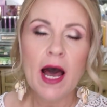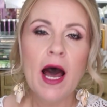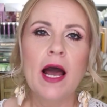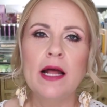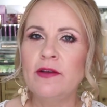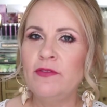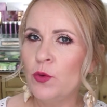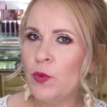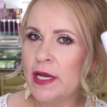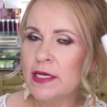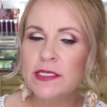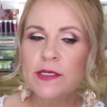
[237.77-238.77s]
I love the
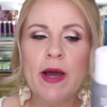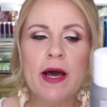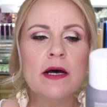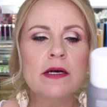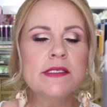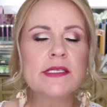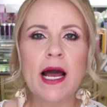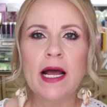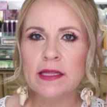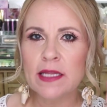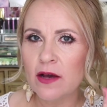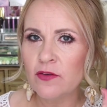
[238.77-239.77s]
way it smells. I
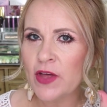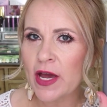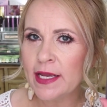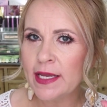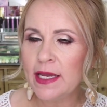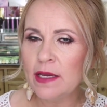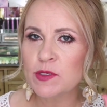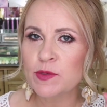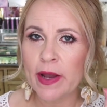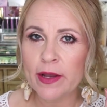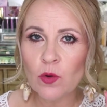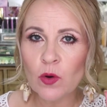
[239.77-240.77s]
love that it keeps
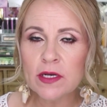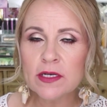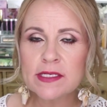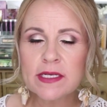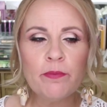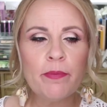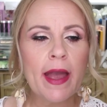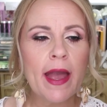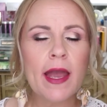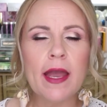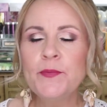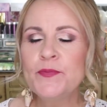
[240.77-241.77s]
my oils at
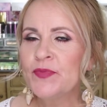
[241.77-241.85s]
bay.